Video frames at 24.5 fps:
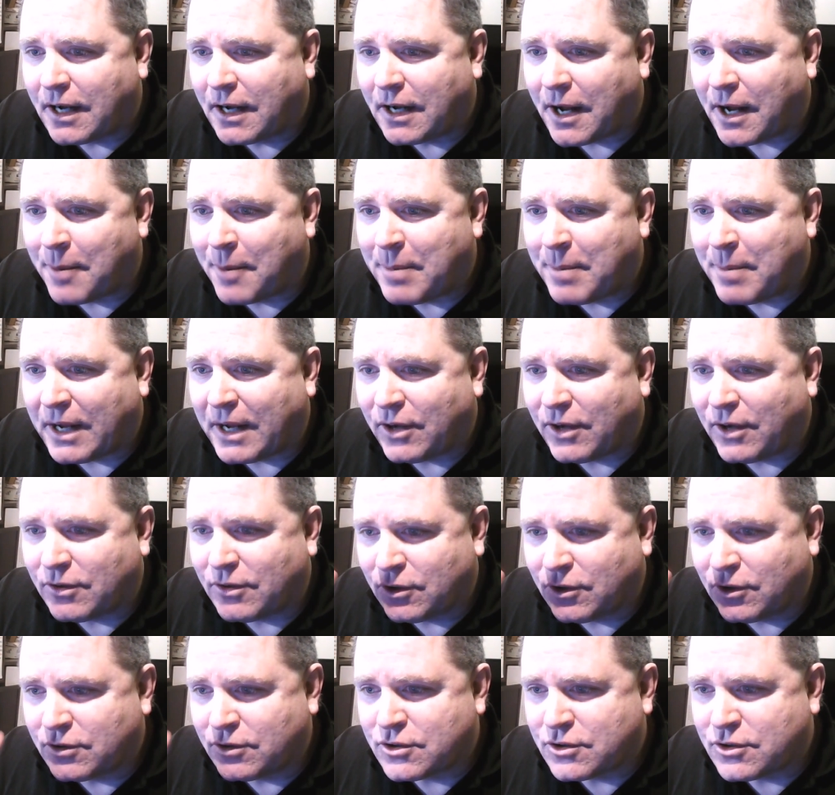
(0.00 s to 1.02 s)
about
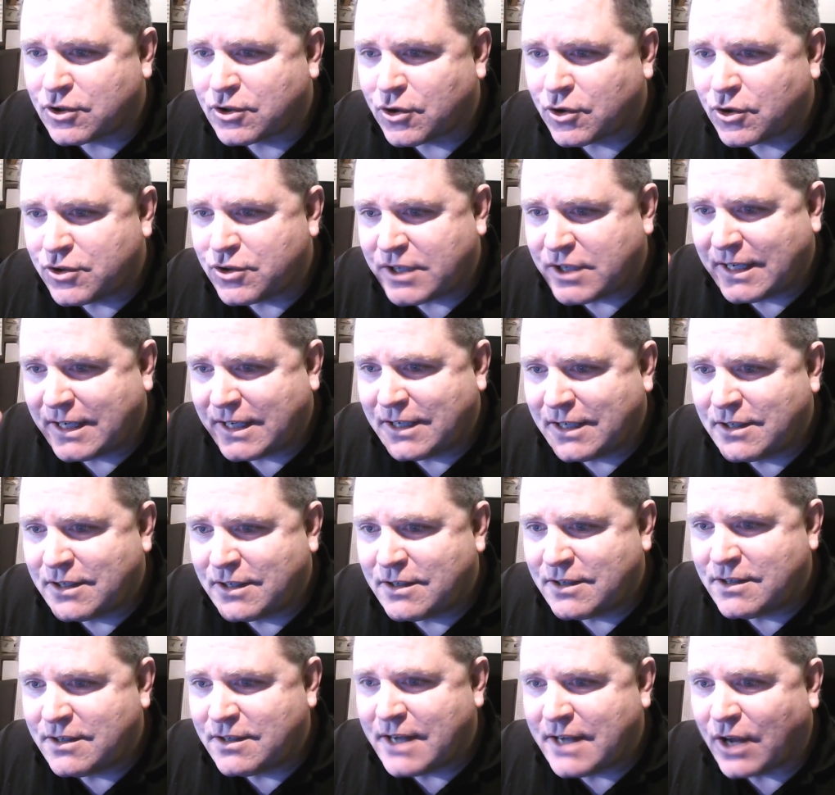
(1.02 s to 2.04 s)

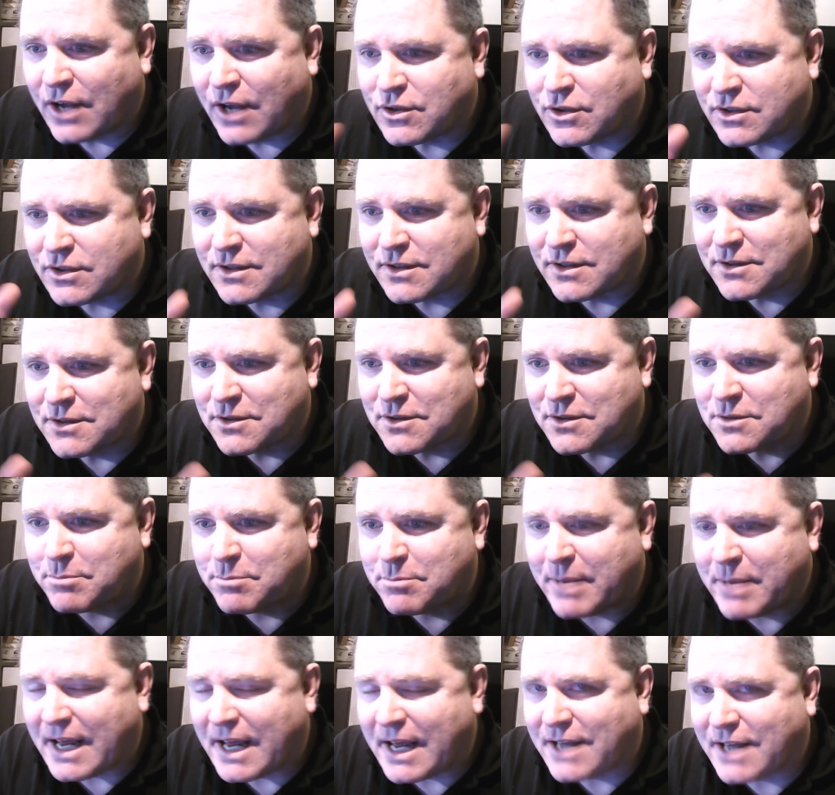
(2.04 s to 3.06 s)
searching Nelson's
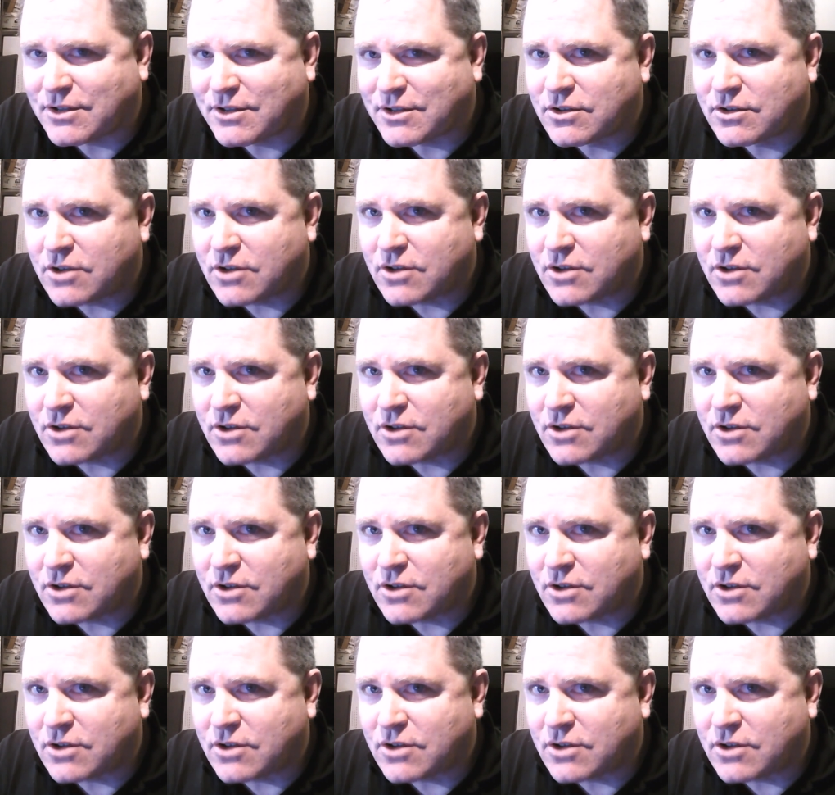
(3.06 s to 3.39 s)
past